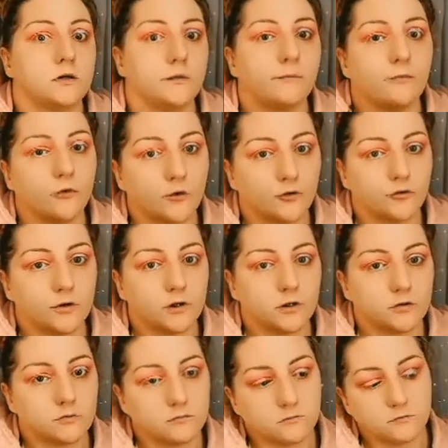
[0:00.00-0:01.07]
I'm
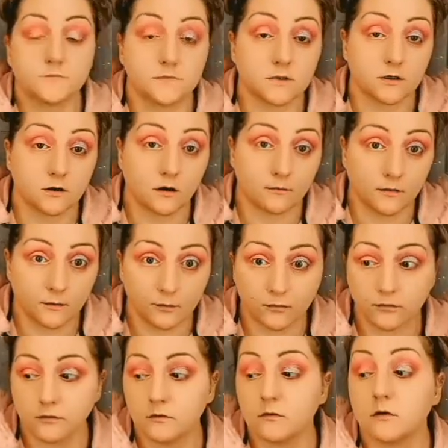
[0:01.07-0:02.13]
learning, come up
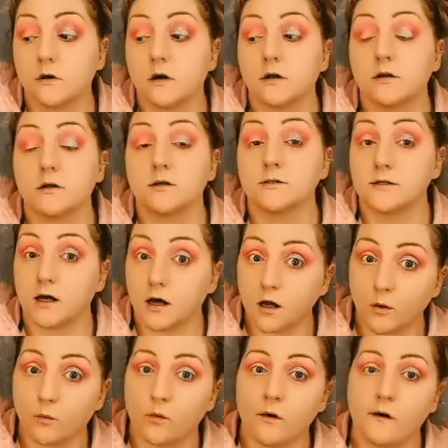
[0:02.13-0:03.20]
with the ideas
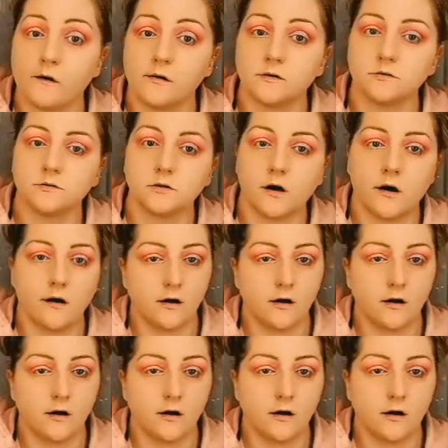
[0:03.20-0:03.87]
I want,